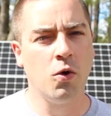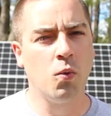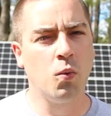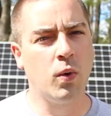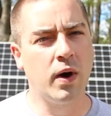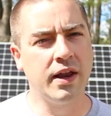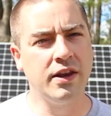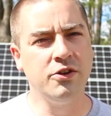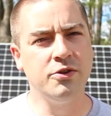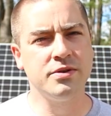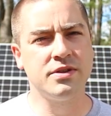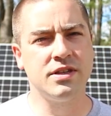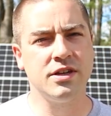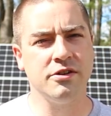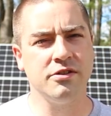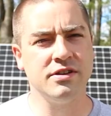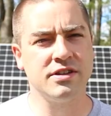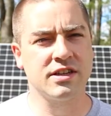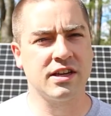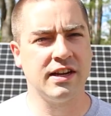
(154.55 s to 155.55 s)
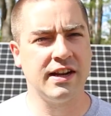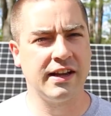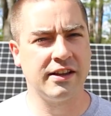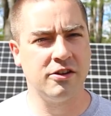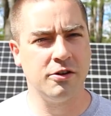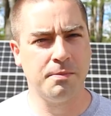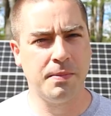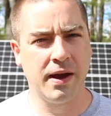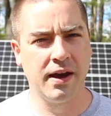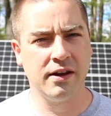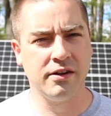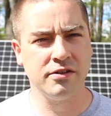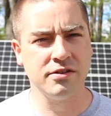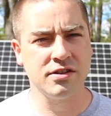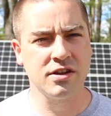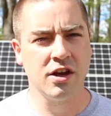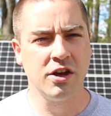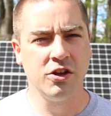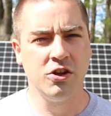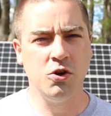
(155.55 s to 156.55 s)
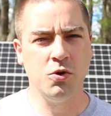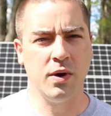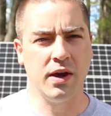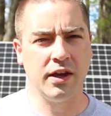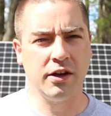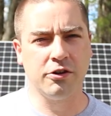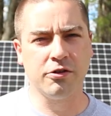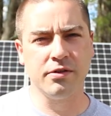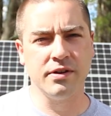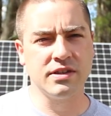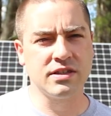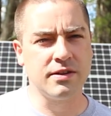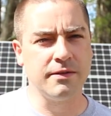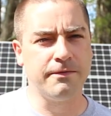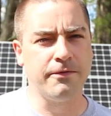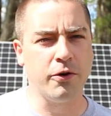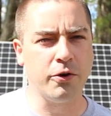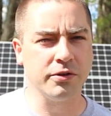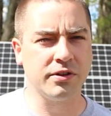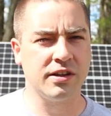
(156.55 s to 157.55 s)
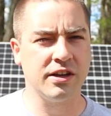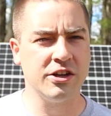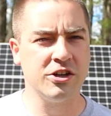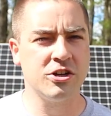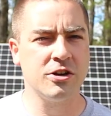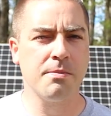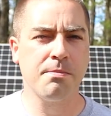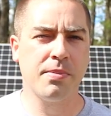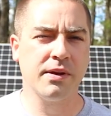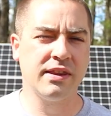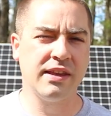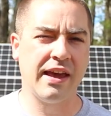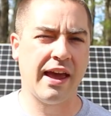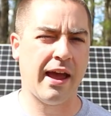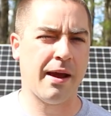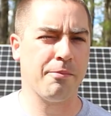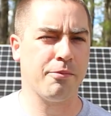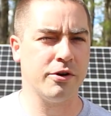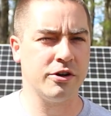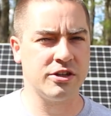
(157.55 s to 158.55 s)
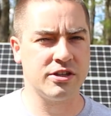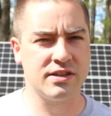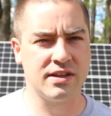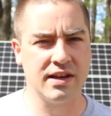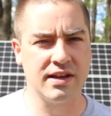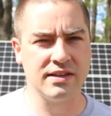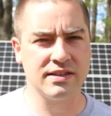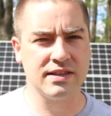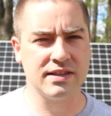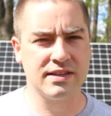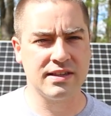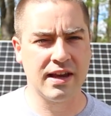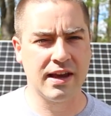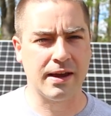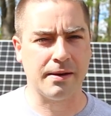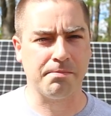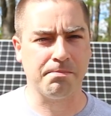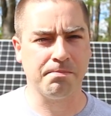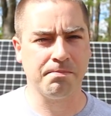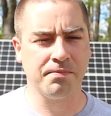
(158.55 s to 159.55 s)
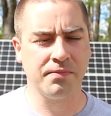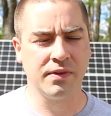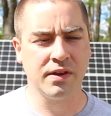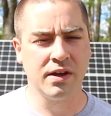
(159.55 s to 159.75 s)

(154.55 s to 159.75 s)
When you series connect your panels, you increase the voltage, but the amperage stays the same.